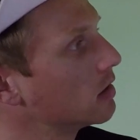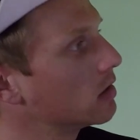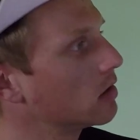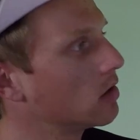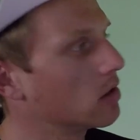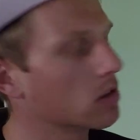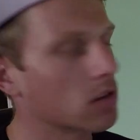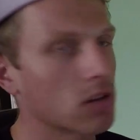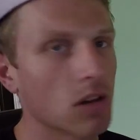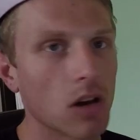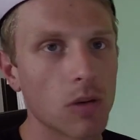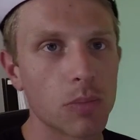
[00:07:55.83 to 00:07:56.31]

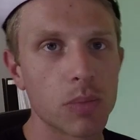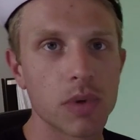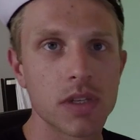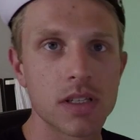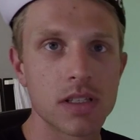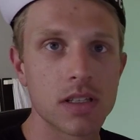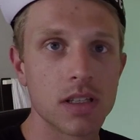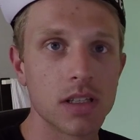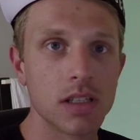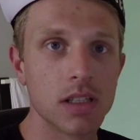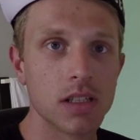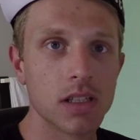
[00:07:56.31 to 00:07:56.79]
on top is
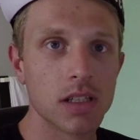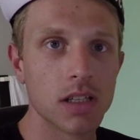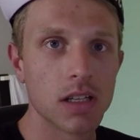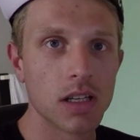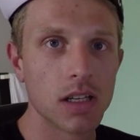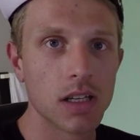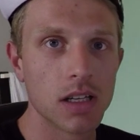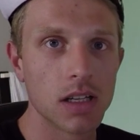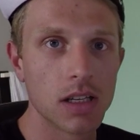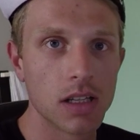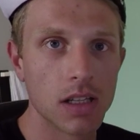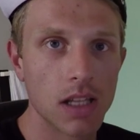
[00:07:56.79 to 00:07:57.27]
the
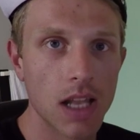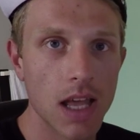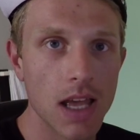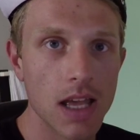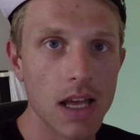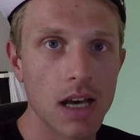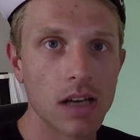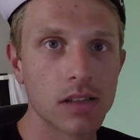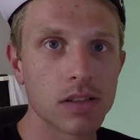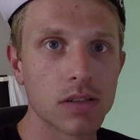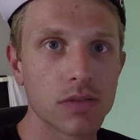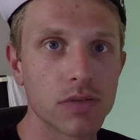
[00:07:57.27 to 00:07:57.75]

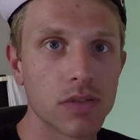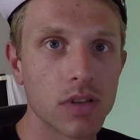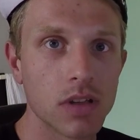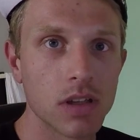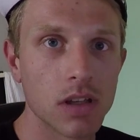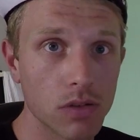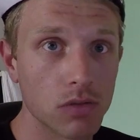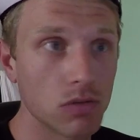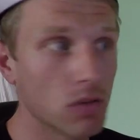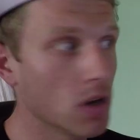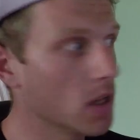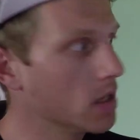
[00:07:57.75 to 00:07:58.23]
layout of
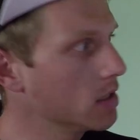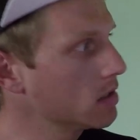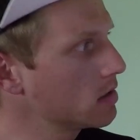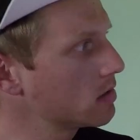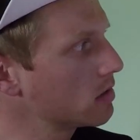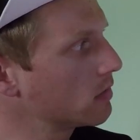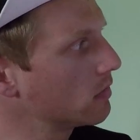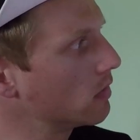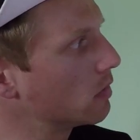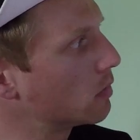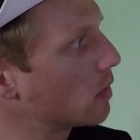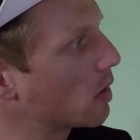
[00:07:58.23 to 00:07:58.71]
the race,
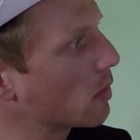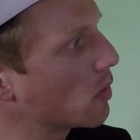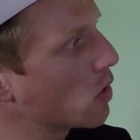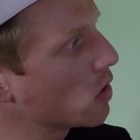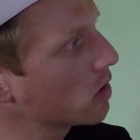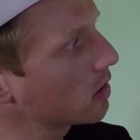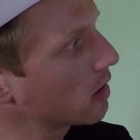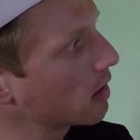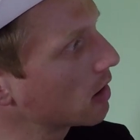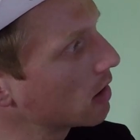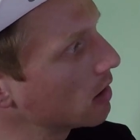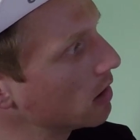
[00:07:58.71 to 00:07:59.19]
the
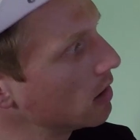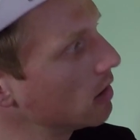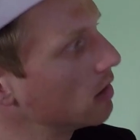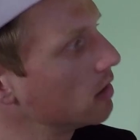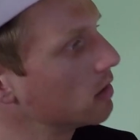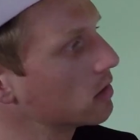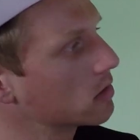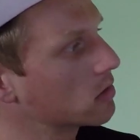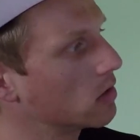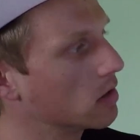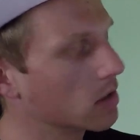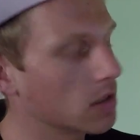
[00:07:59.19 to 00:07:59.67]
Marmotte,
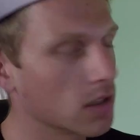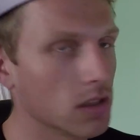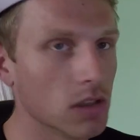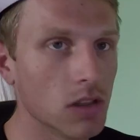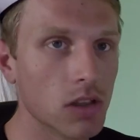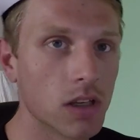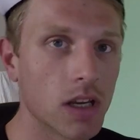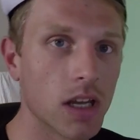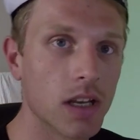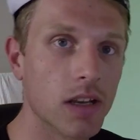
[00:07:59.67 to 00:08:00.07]
so I can look